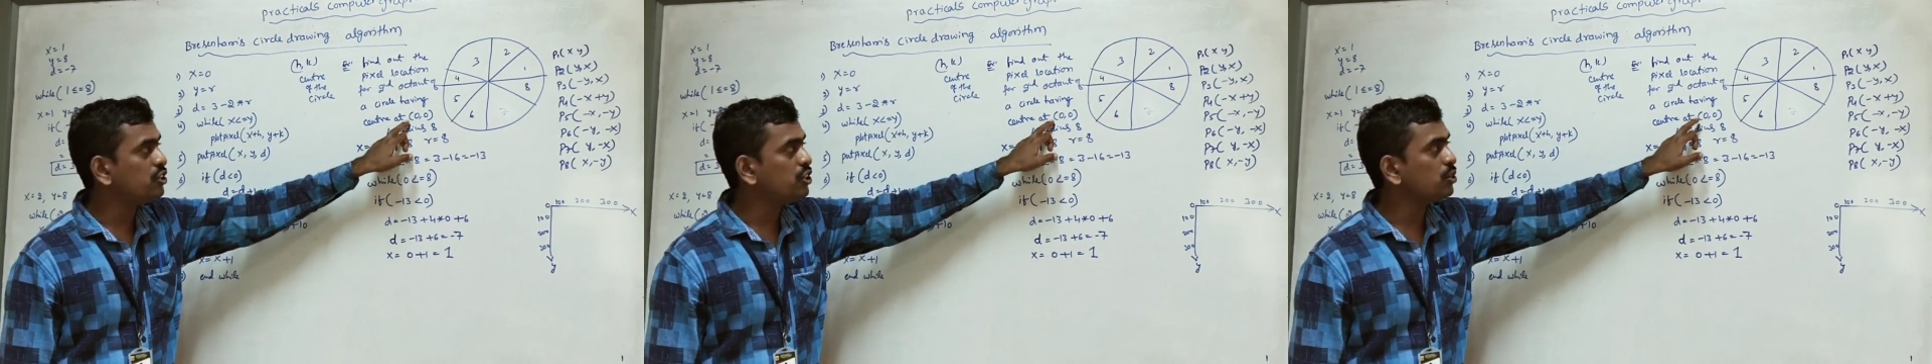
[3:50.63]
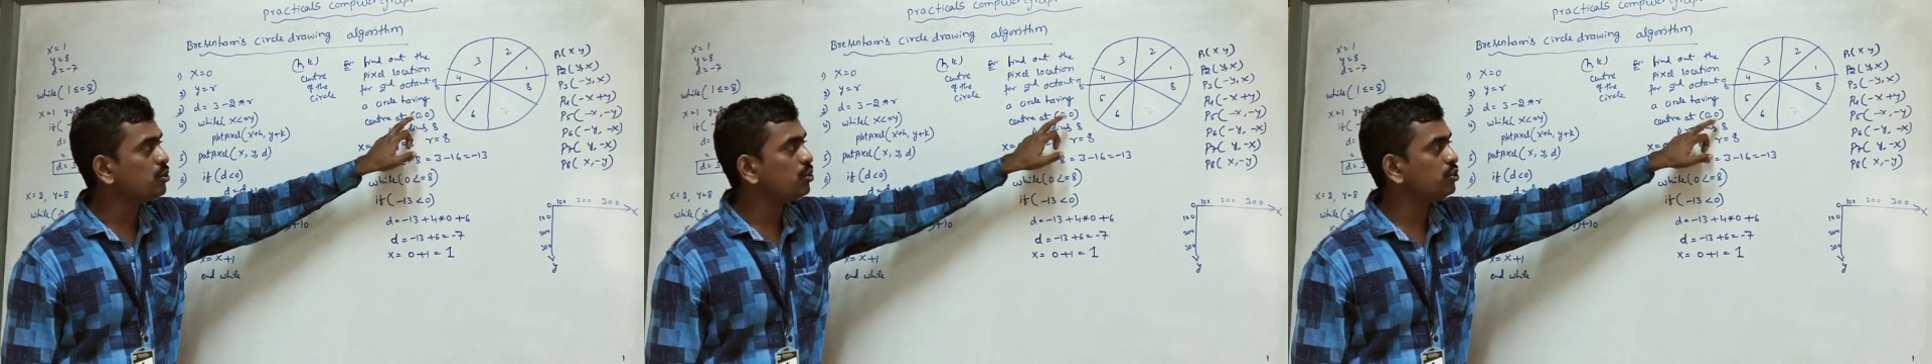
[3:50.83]

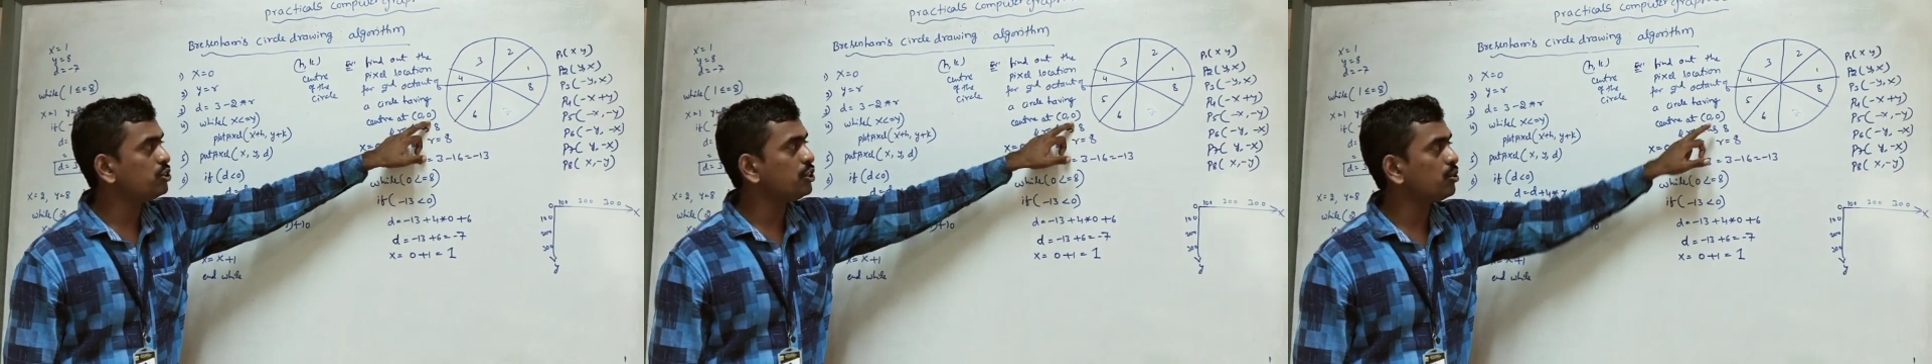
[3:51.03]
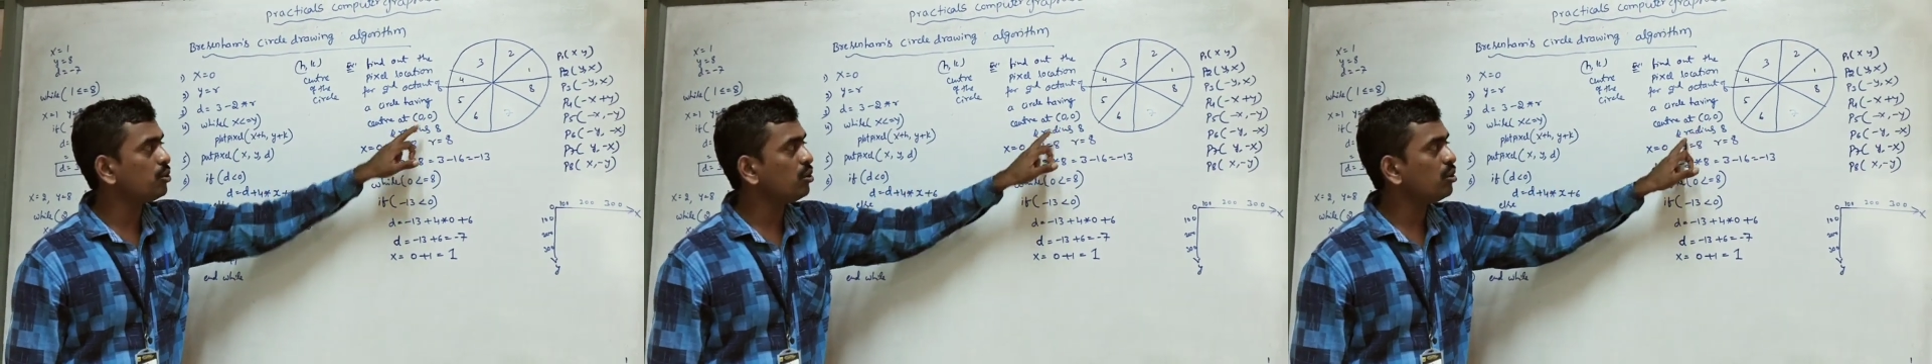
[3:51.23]
0
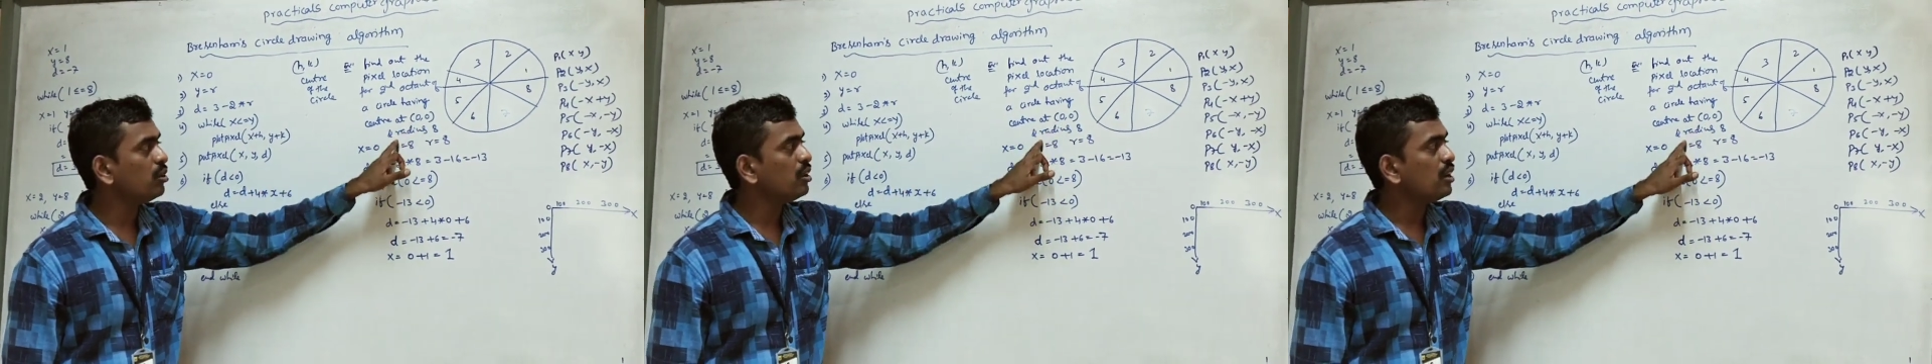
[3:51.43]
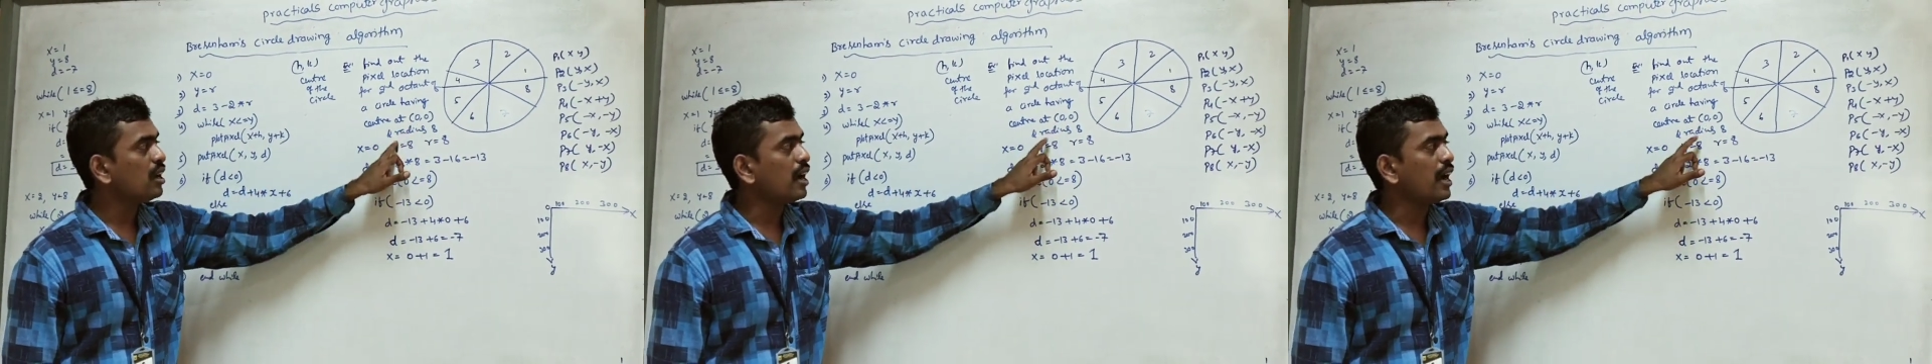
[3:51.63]

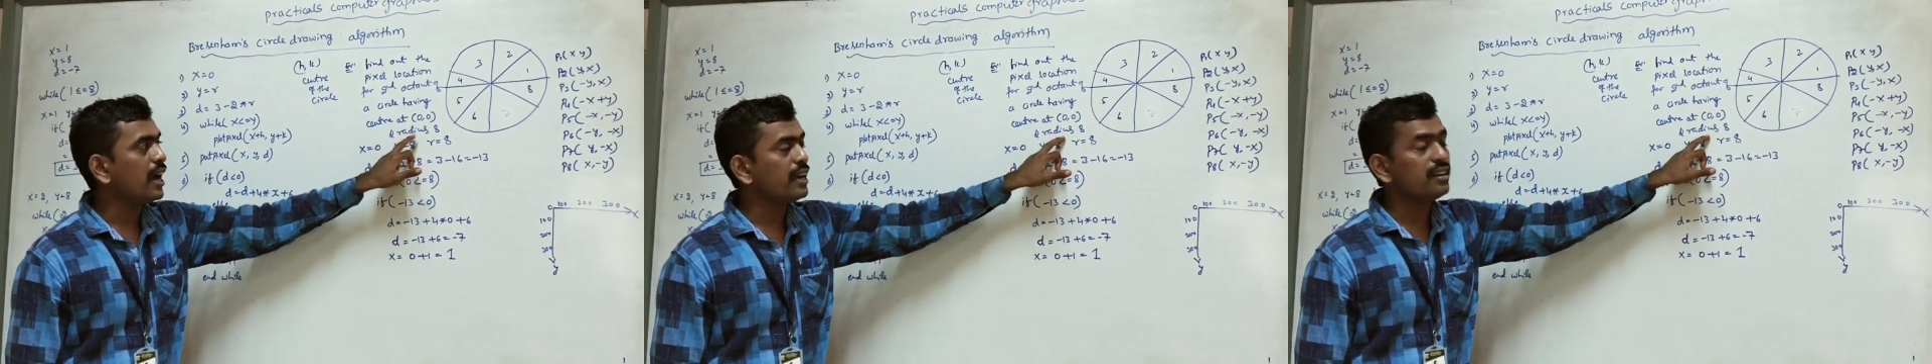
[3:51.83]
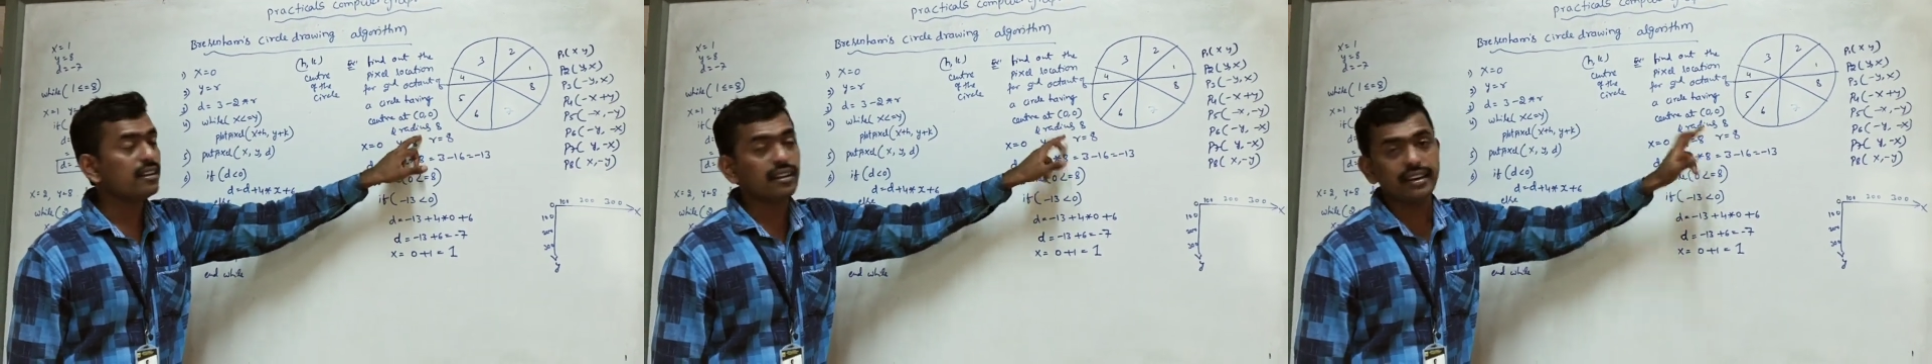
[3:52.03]
0 and